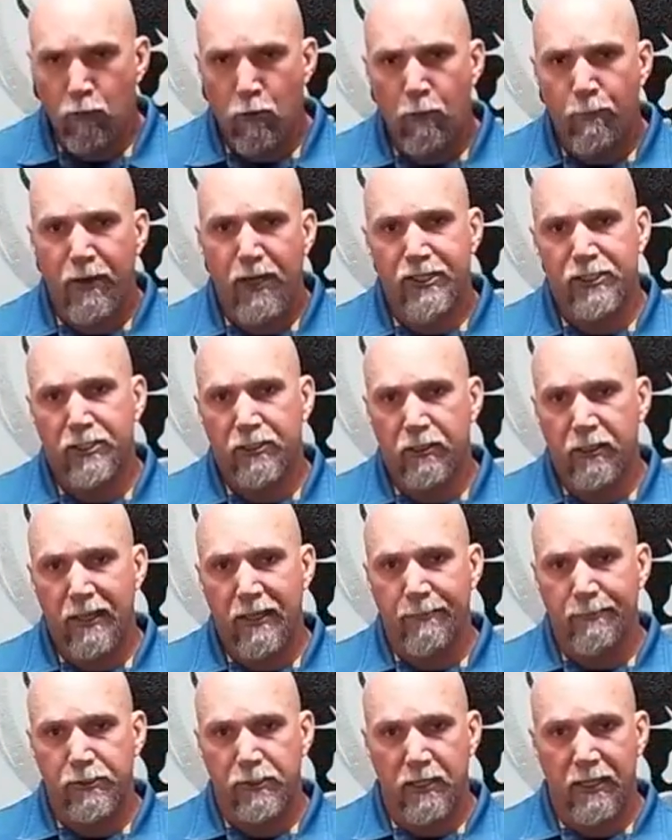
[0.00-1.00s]
robust
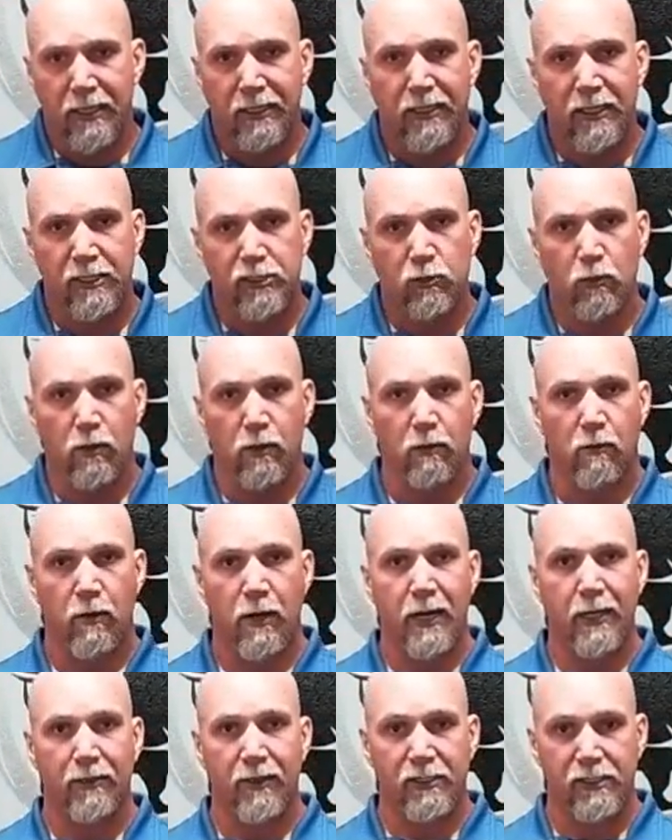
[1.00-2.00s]
clips like this one,
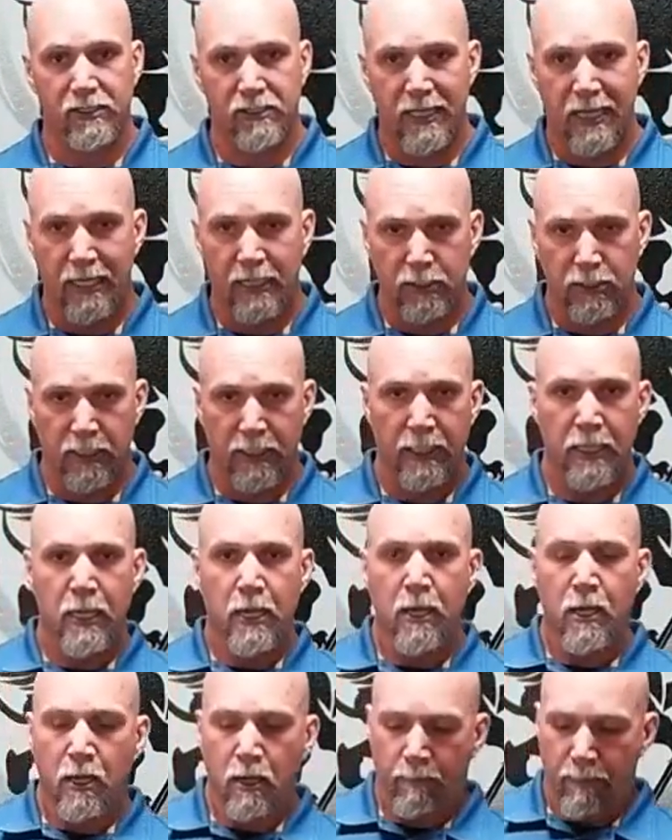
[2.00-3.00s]
right? This is actually
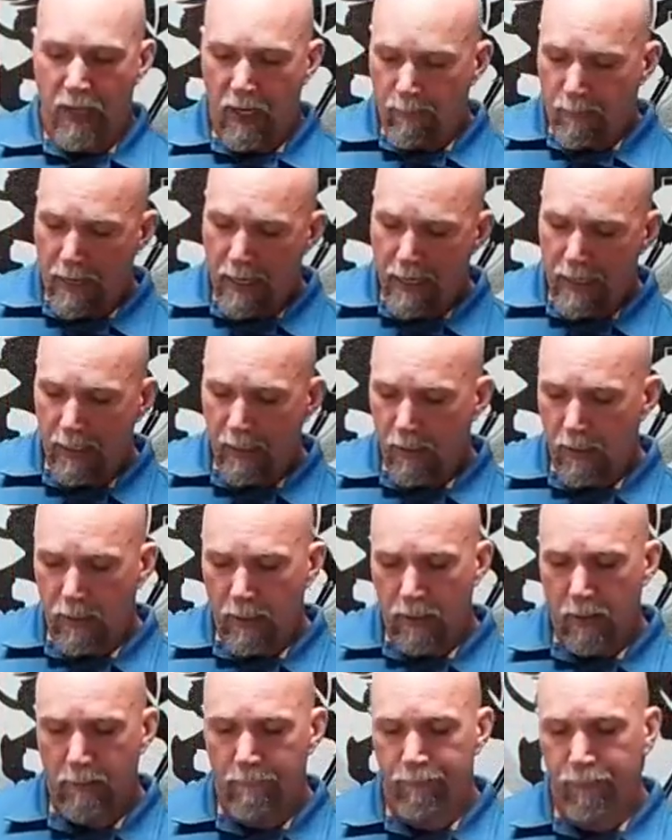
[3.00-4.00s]
made by,
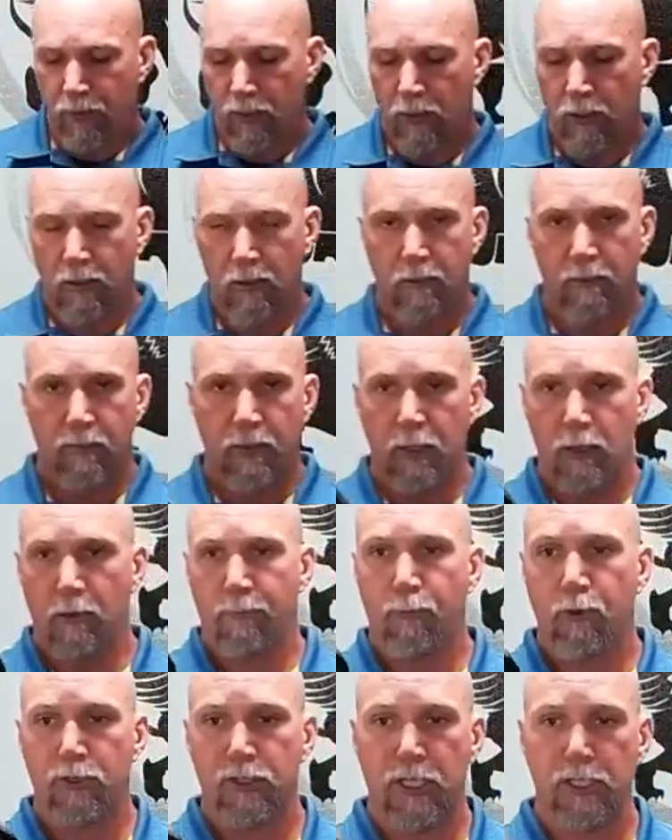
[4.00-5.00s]

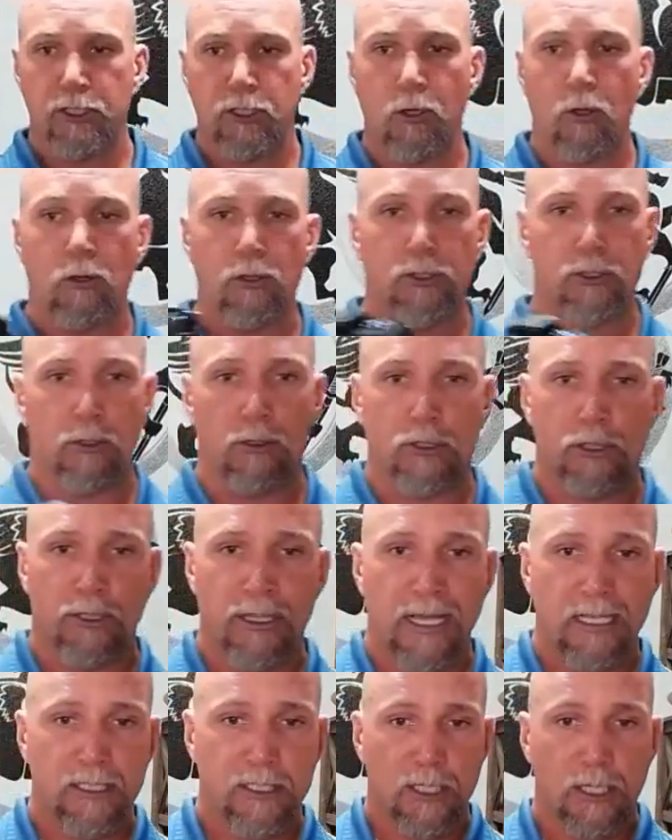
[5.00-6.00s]
Precision Holster. So
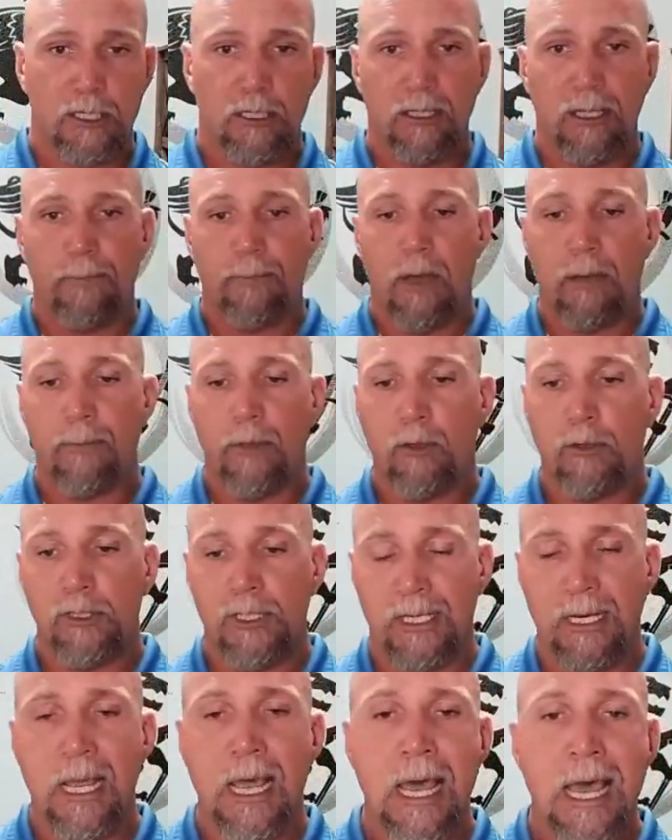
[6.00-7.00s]
that's the clip I'm
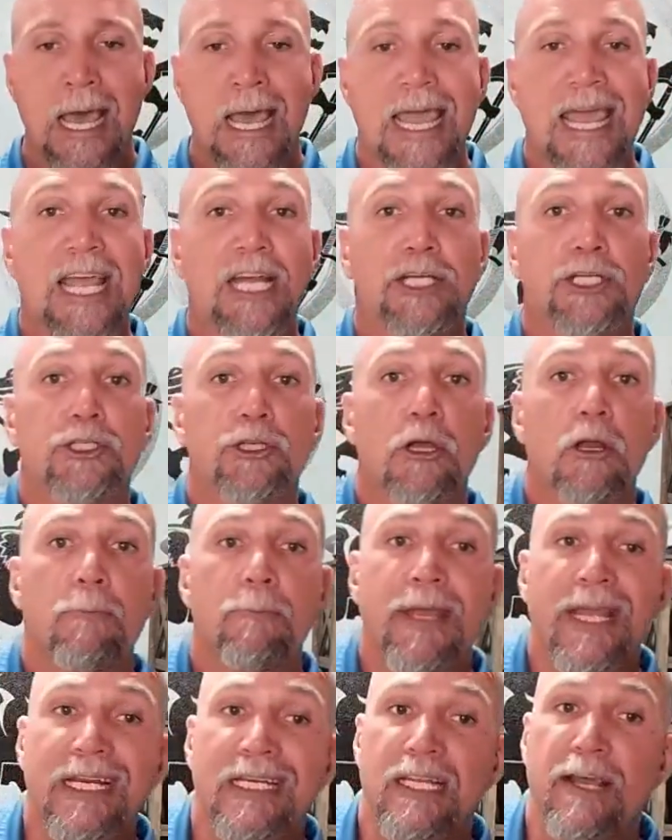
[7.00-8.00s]
using. It should
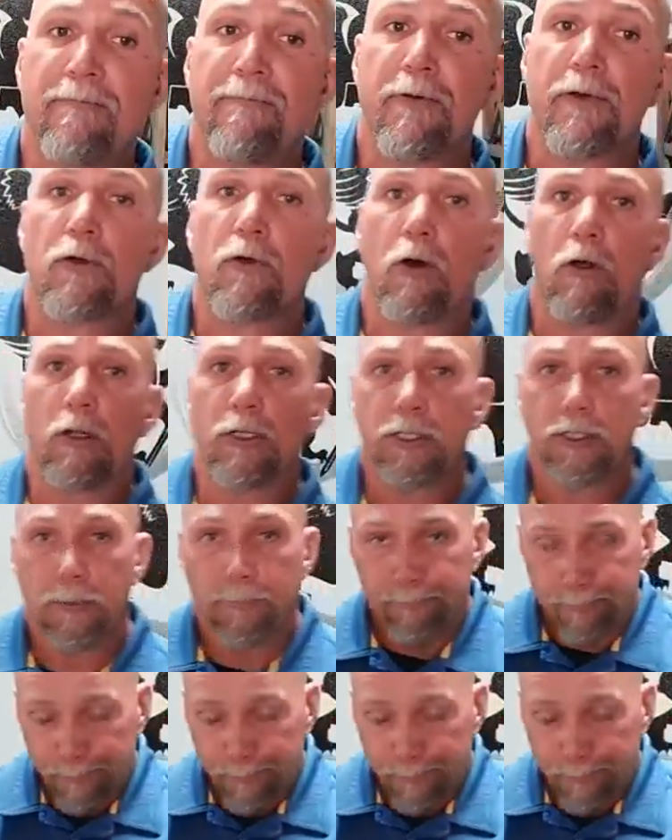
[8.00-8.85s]
be difficult,